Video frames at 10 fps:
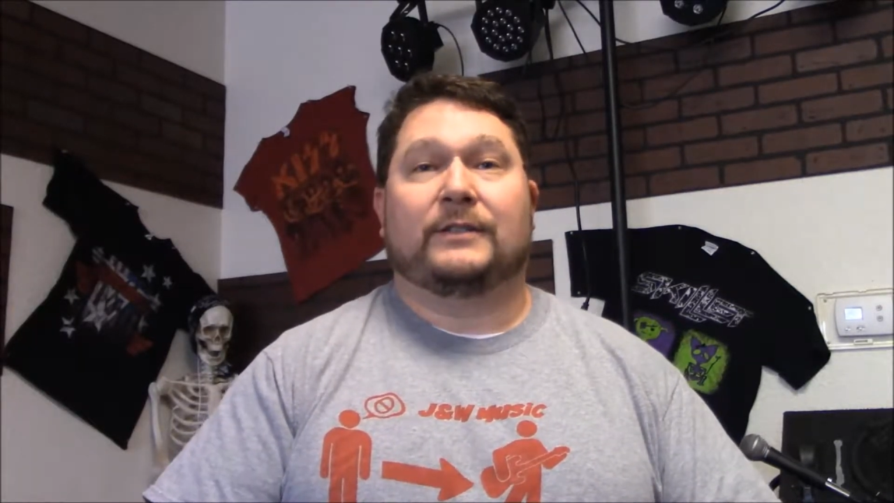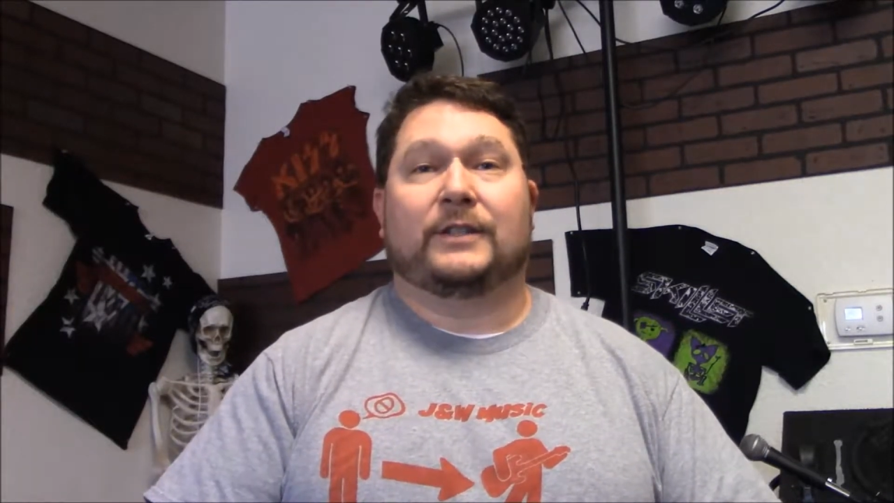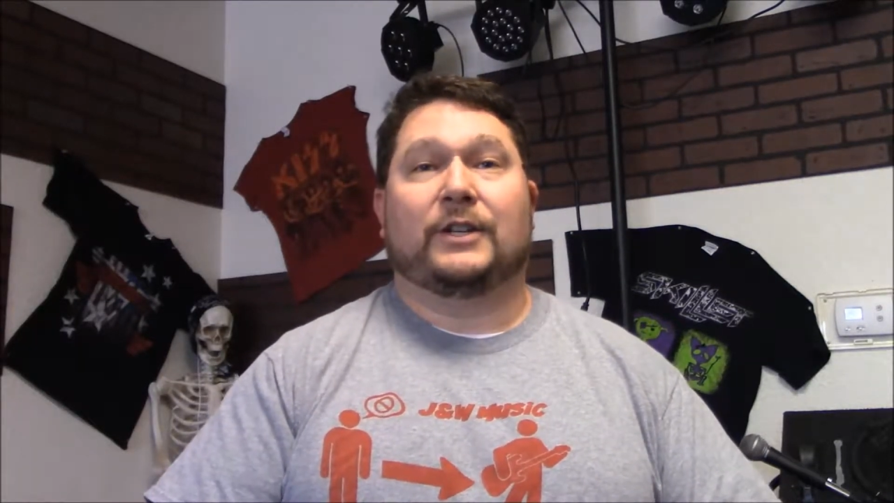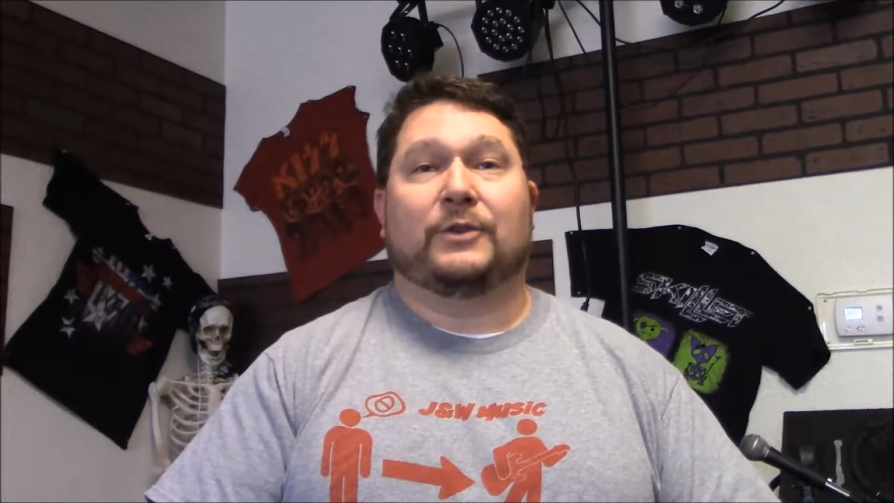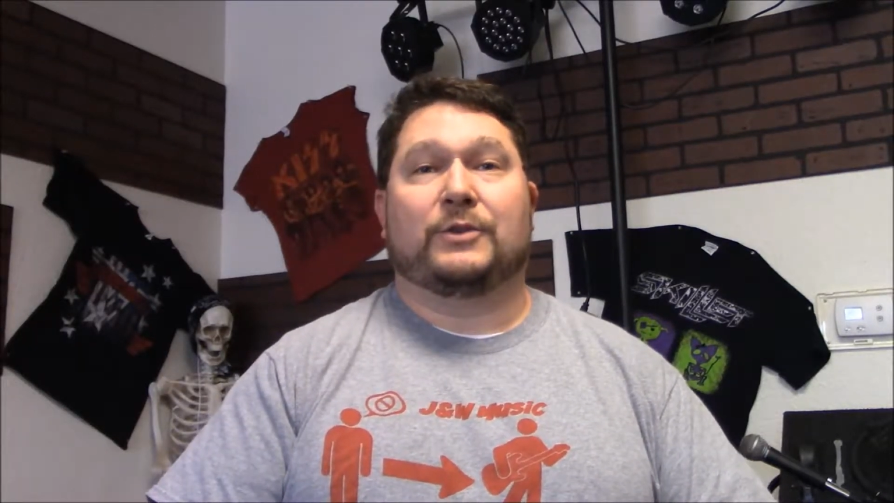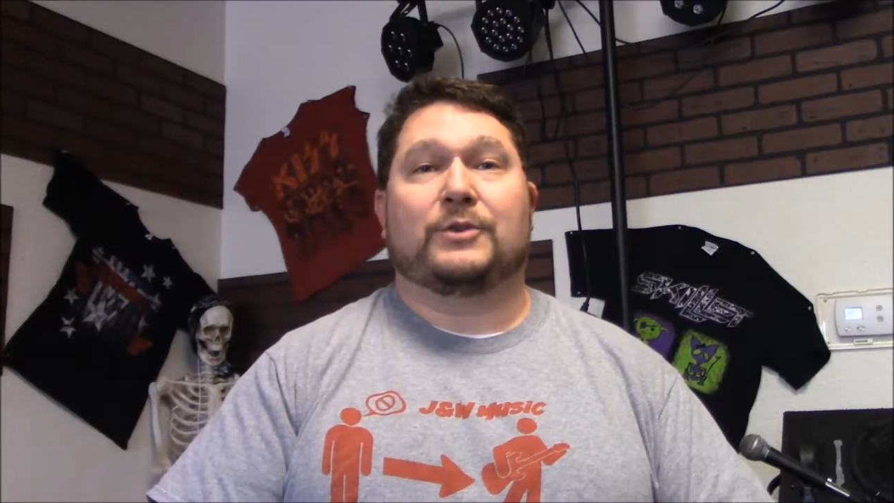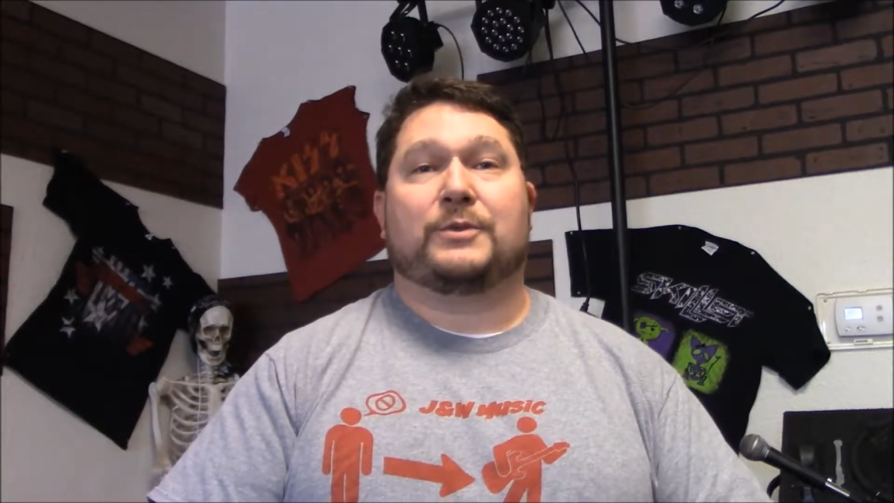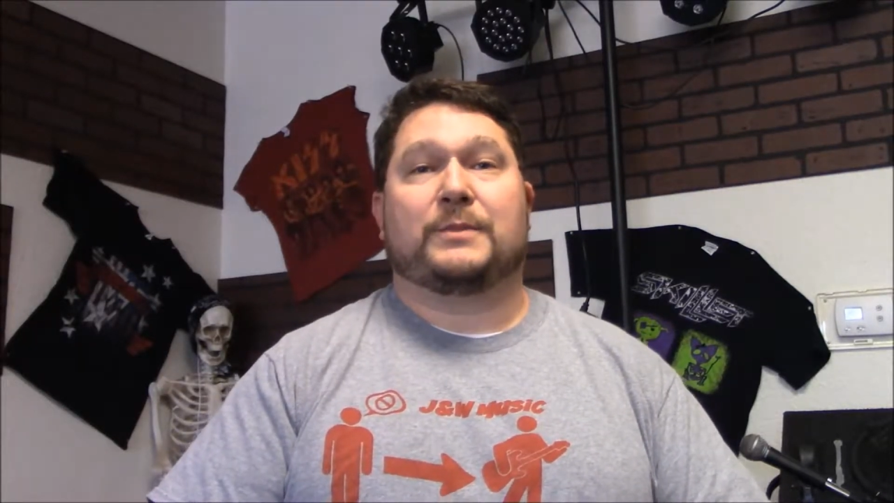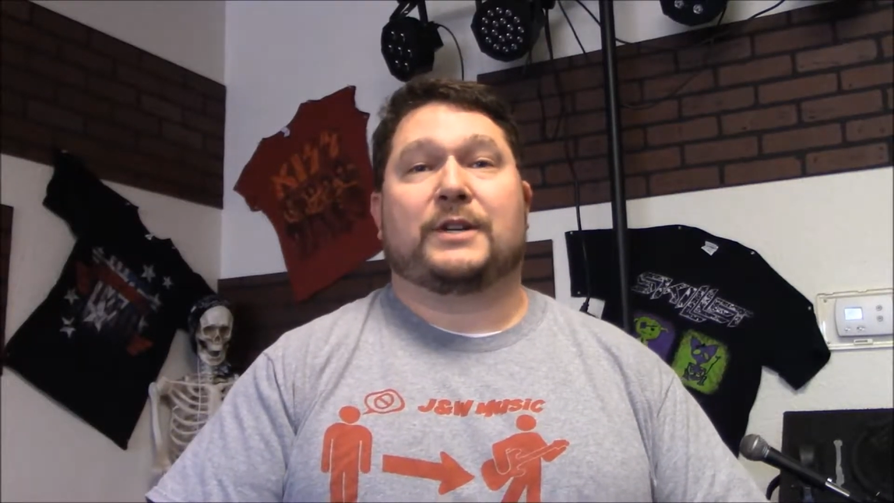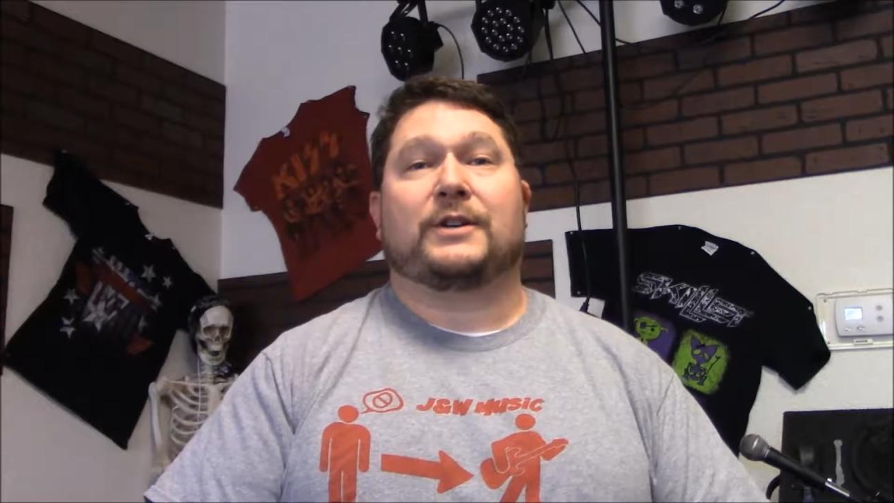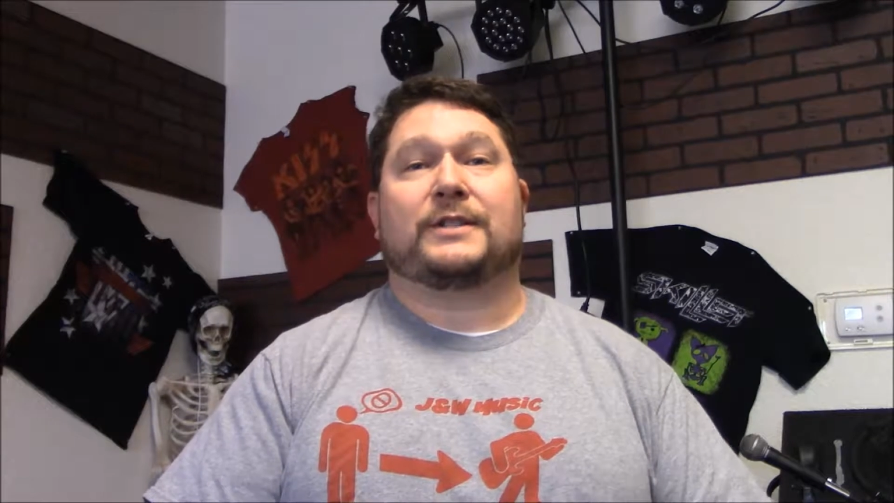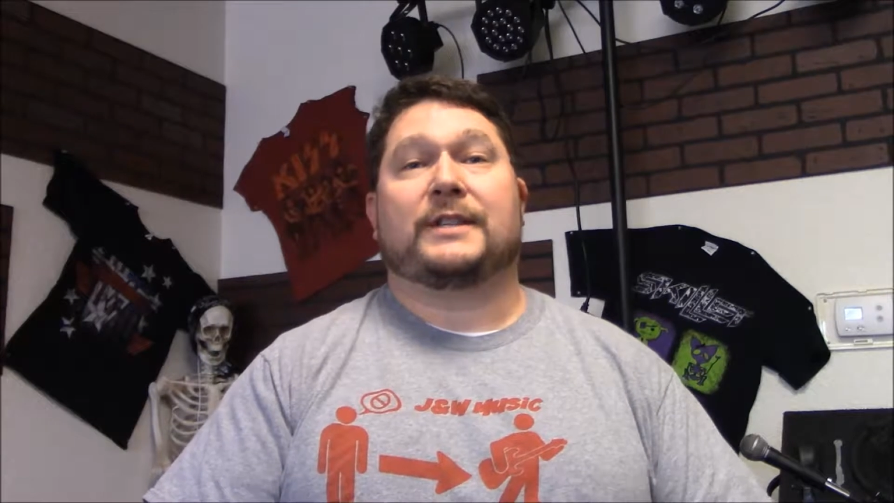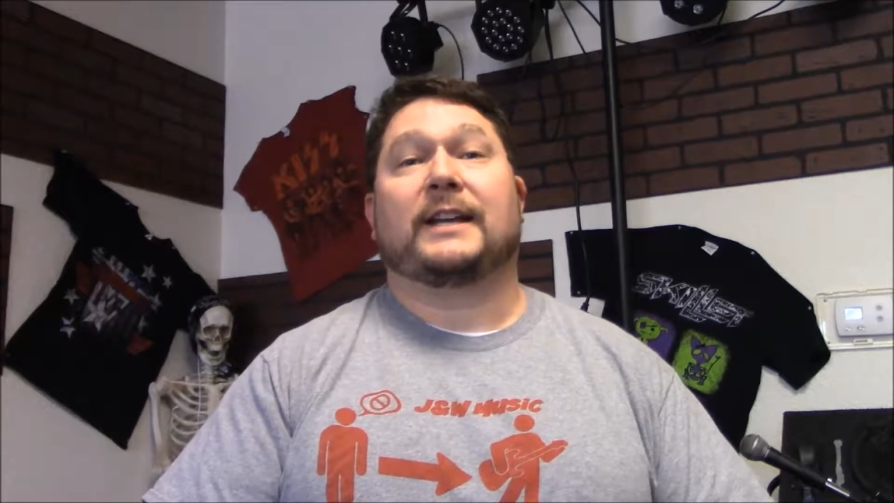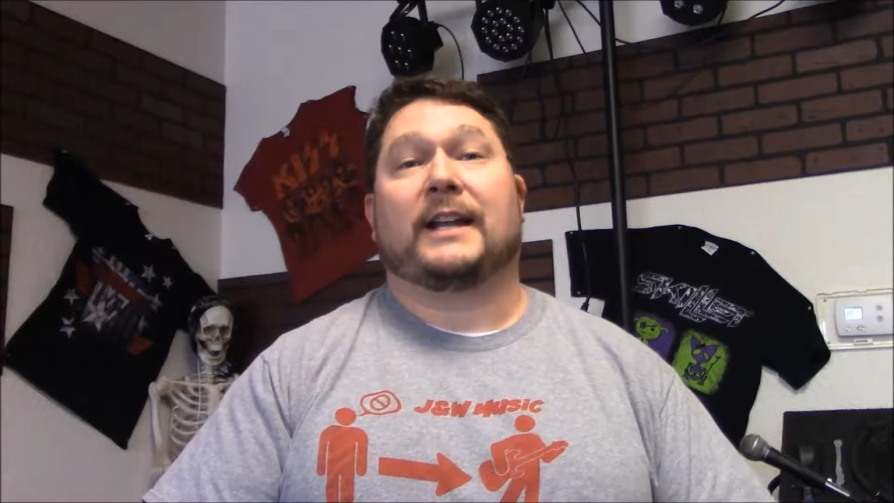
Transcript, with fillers: you know do some serious thing.